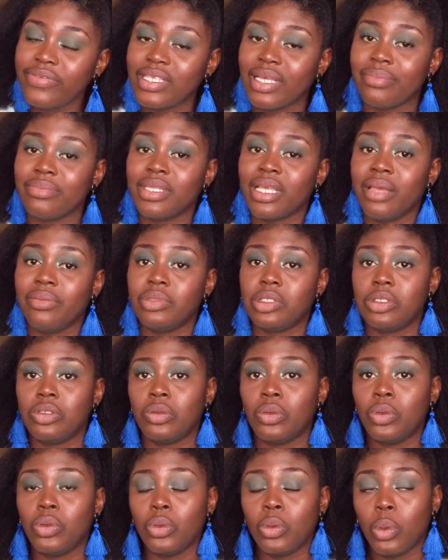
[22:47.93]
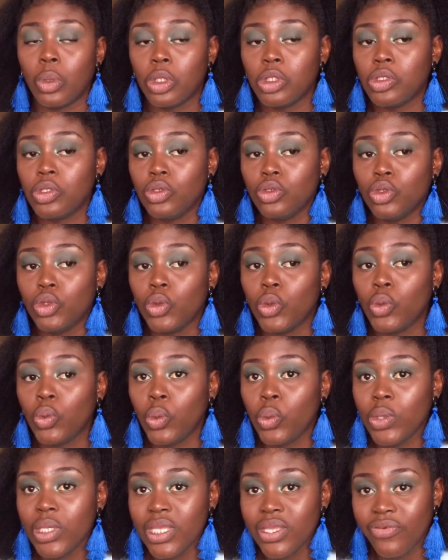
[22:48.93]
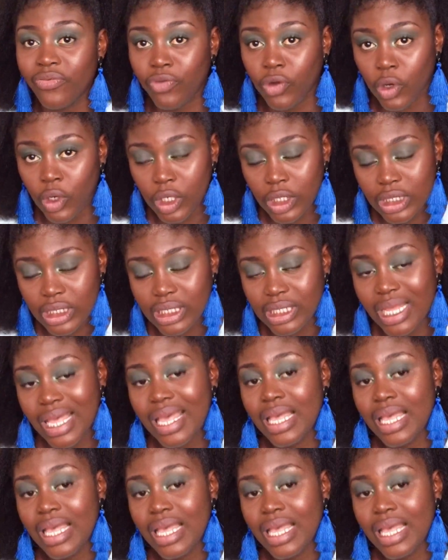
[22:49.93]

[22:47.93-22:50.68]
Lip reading: sometimes you want to do weave-ons,